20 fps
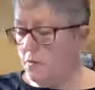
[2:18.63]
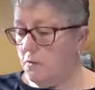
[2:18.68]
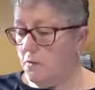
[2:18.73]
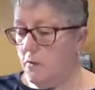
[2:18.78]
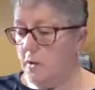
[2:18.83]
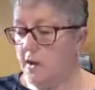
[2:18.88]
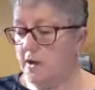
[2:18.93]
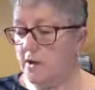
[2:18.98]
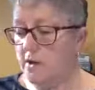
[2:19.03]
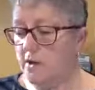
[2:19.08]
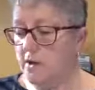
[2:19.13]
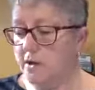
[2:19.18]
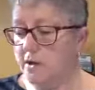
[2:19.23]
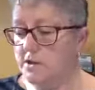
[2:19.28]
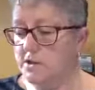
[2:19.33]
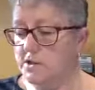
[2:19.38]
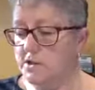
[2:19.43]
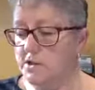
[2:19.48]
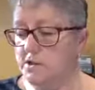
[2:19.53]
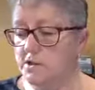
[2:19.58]
We're going
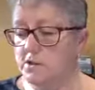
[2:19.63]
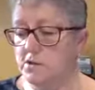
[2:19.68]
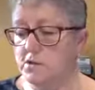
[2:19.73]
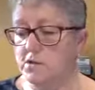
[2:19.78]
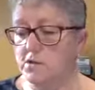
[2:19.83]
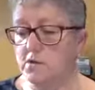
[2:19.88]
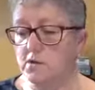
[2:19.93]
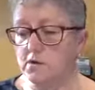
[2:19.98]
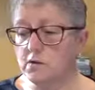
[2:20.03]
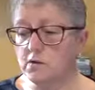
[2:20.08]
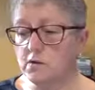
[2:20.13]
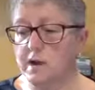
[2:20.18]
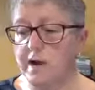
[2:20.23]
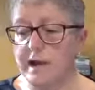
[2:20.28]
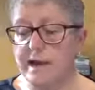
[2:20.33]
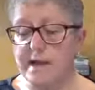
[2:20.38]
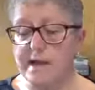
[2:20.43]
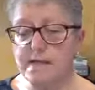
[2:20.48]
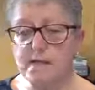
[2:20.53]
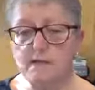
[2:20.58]
to look
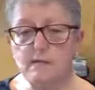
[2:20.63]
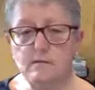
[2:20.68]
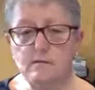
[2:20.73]
at